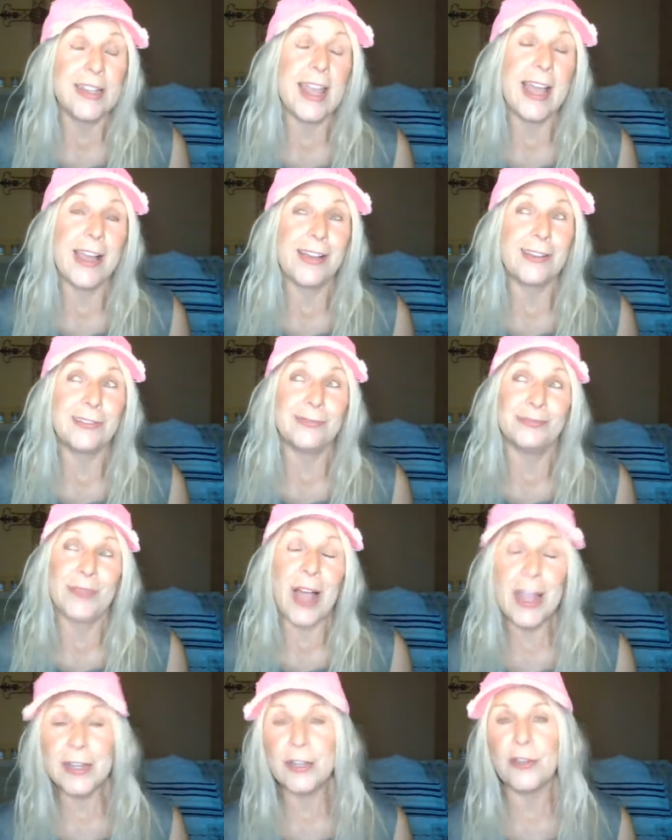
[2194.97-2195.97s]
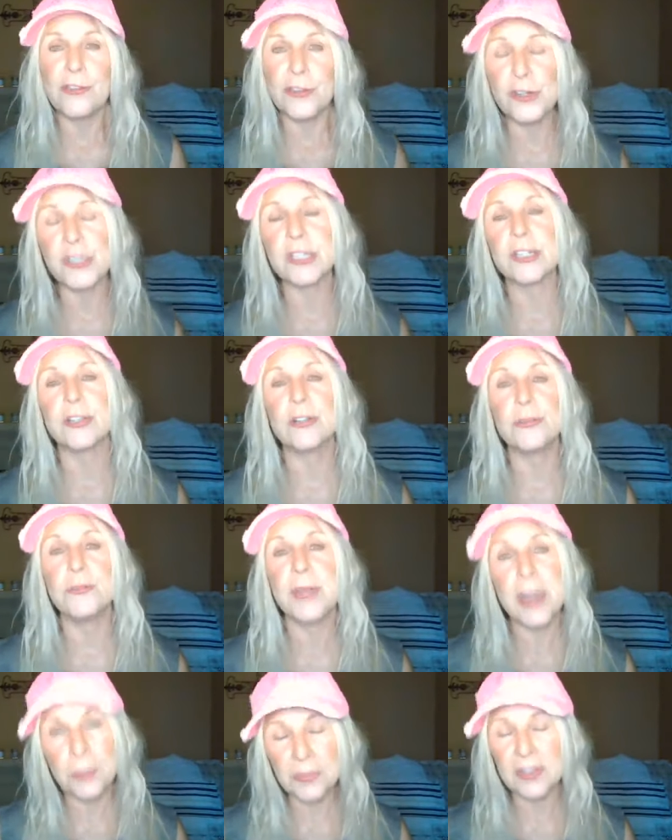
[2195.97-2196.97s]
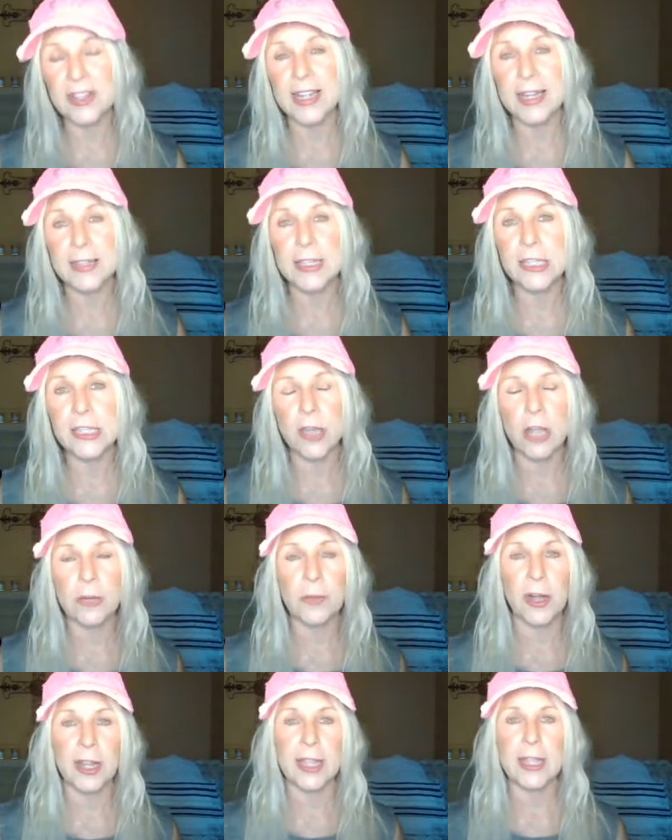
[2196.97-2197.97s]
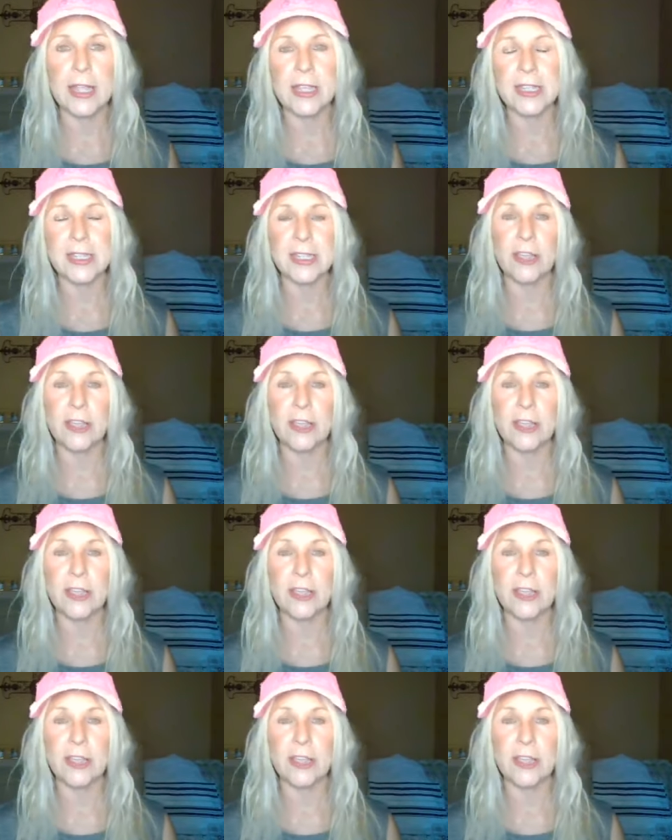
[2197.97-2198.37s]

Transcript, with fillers: Now, I know they're still manipulating the stock market,